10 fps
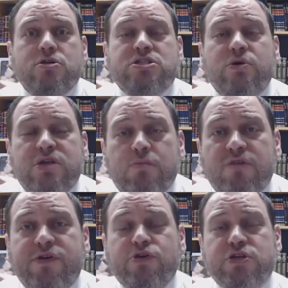So a number
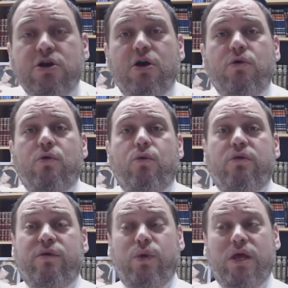of years ago,
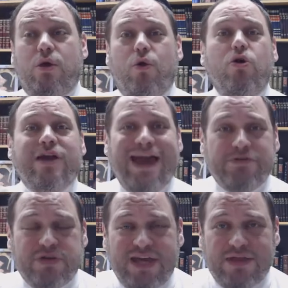that we all
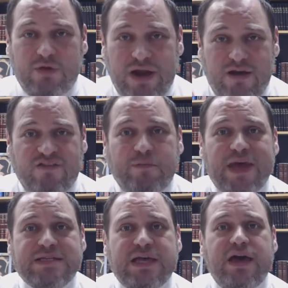gathered together on Erev
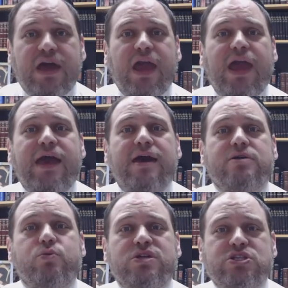Pesach,
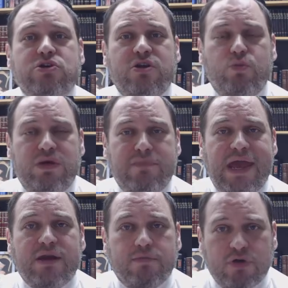and we stood and we
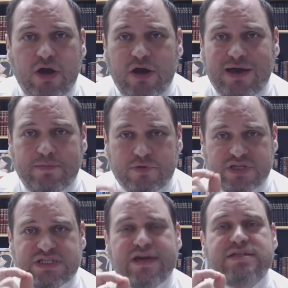made a bracha at a
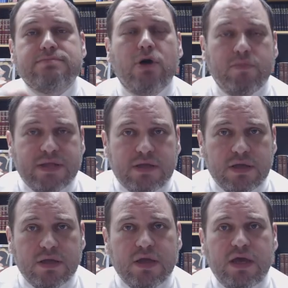precise moment.
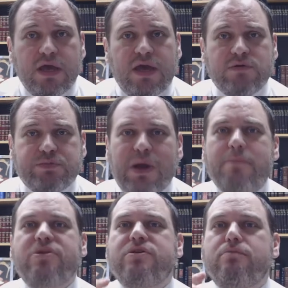It was
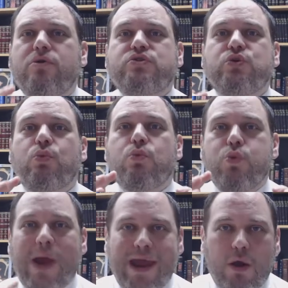probably the most
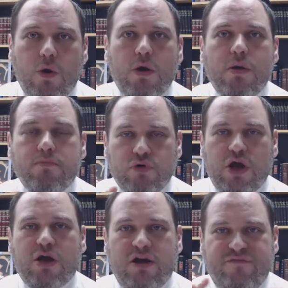rare
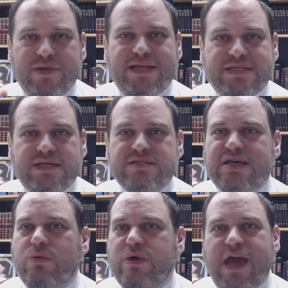bracha of blessings
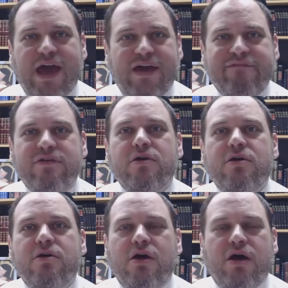that we have
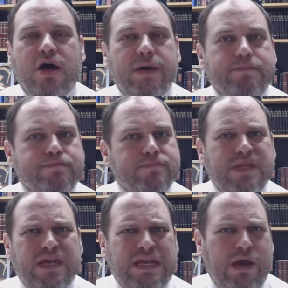
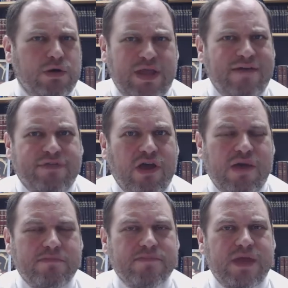in our
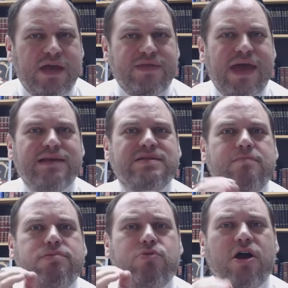lifetime, and that is the
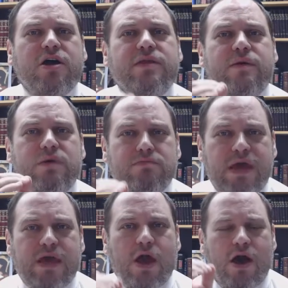bracha that we
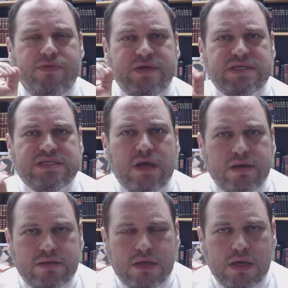make on the
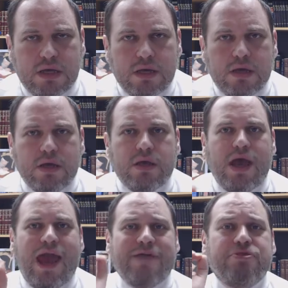sun
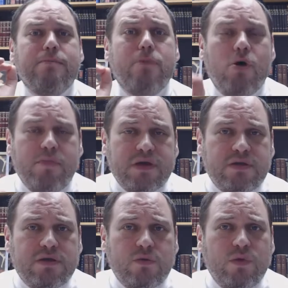at the
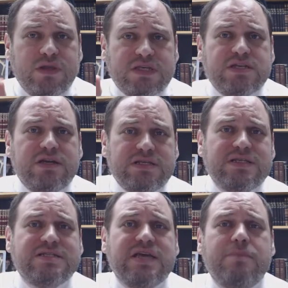moment when the sun is
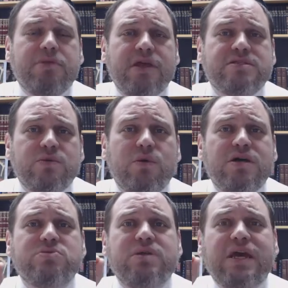in the same place it
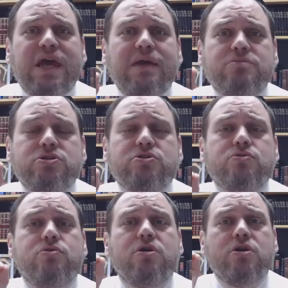was when it came
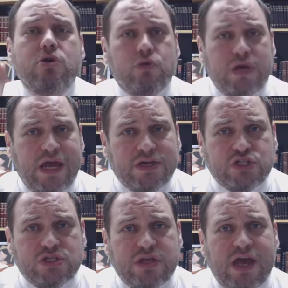to
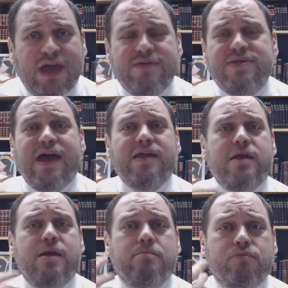creation, and that
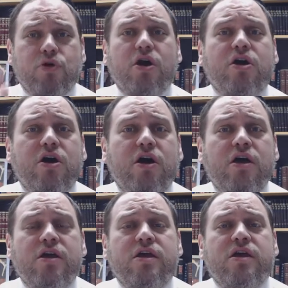bracha
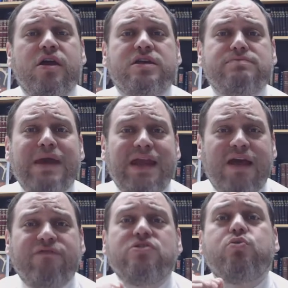is made
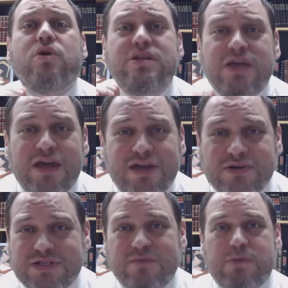every 28
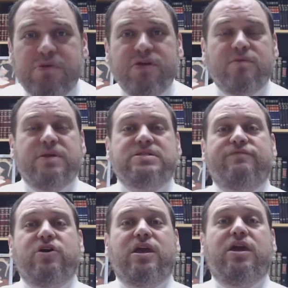years. And I remember thinking to
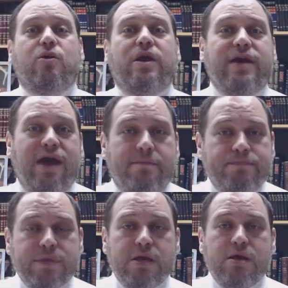myself, okay, here I am.